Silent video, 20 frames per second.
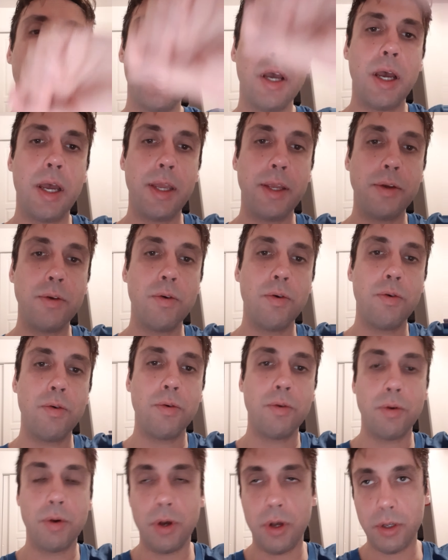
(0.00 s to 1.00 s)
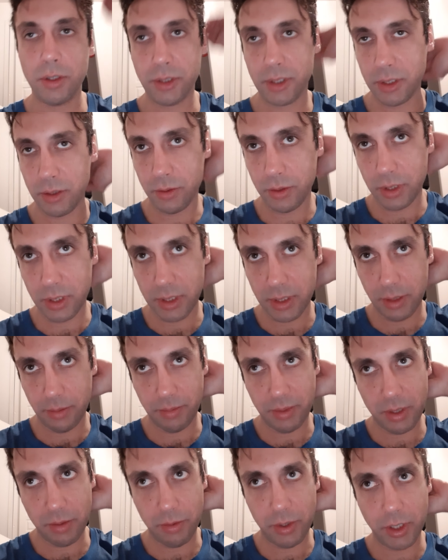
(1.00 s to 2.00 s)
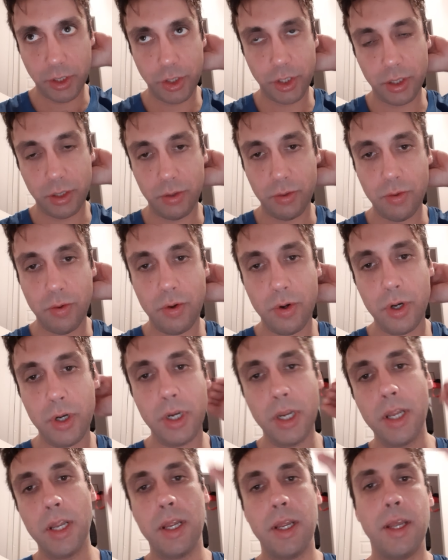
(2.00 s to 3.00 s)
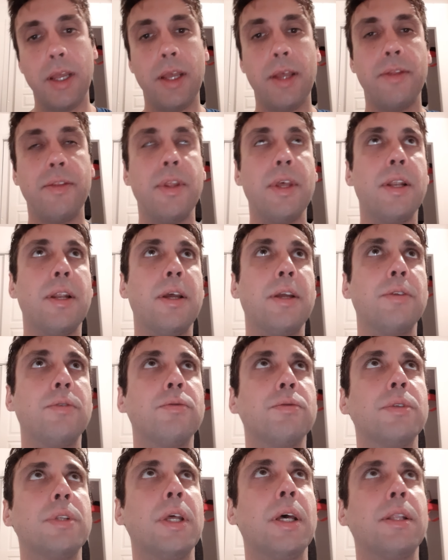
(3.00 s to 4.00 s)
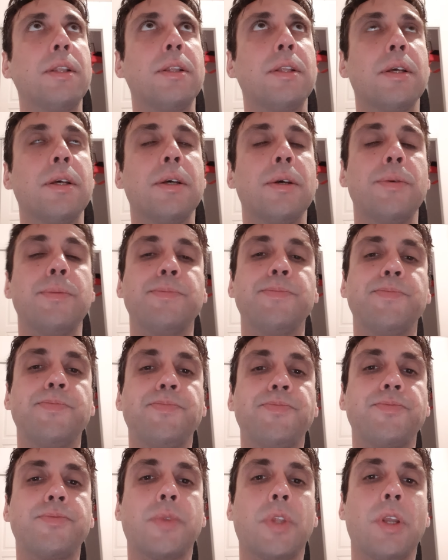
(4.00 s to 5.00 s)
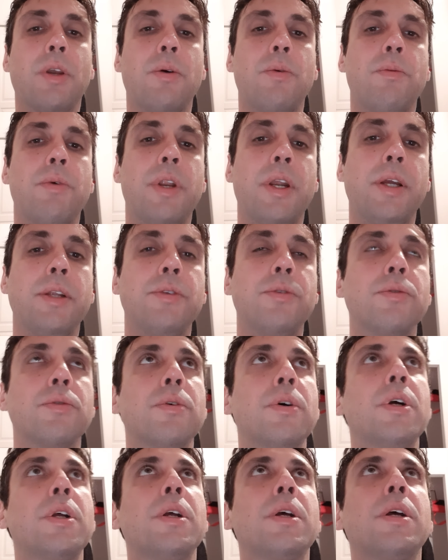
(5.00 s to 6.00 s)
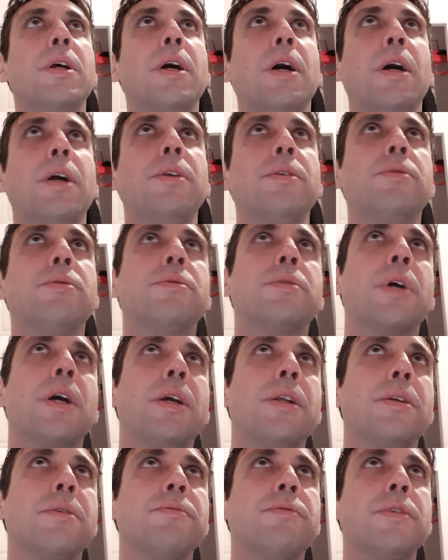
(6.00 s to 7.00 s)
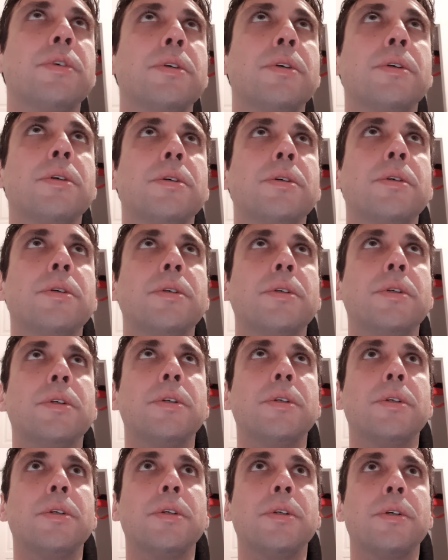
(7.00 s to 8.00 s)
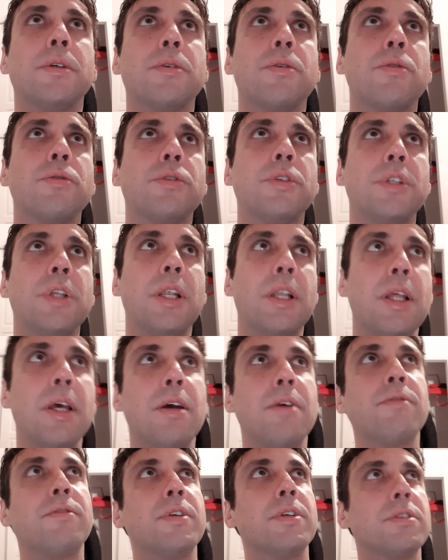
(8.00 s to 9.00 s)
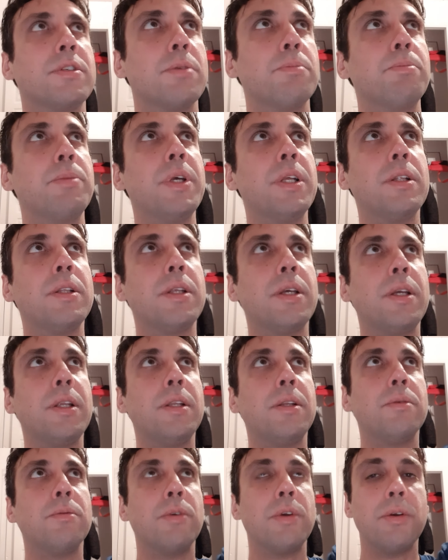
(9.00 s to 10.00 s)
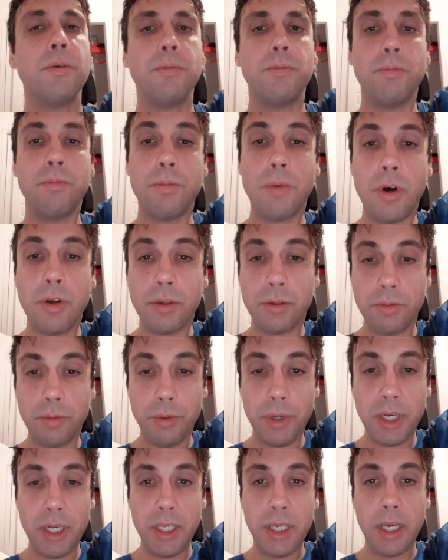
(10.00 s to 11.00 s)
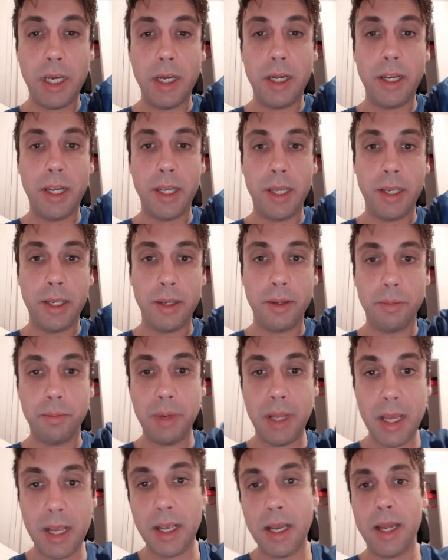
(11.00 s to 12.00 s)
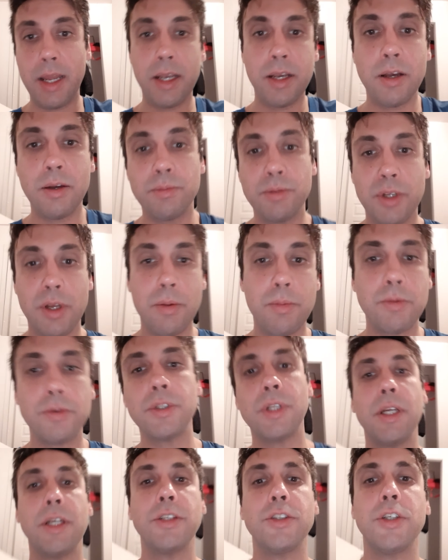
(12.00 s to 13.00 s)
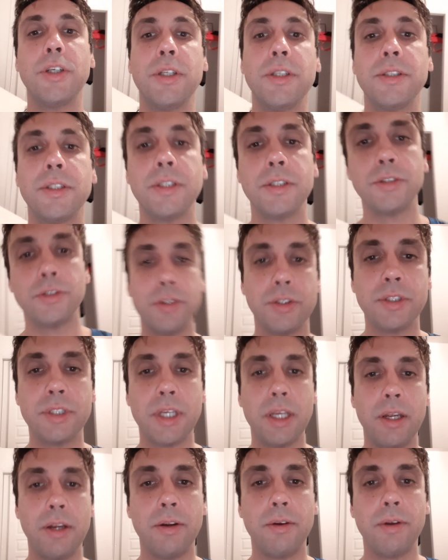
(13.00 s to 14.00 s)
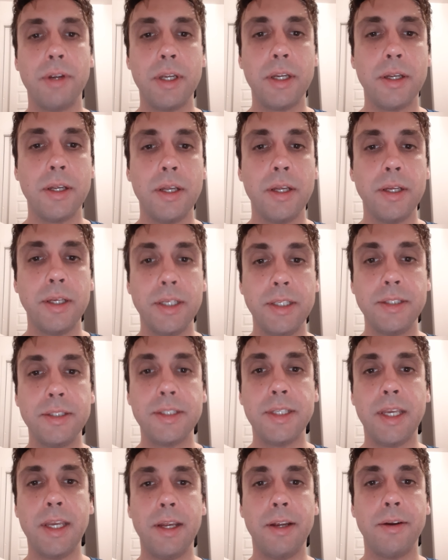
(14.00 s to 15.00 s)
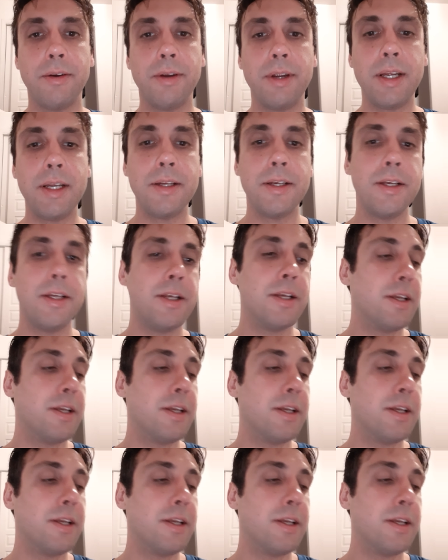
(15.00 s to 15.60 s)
I go also in the same direction, north, and then I do that, um, what I do. I do kind of uh, go to the left. There's a building. We mount really high, and the black guy comes almost like the other. He says, "You're scared, eh? He's scared, eh?"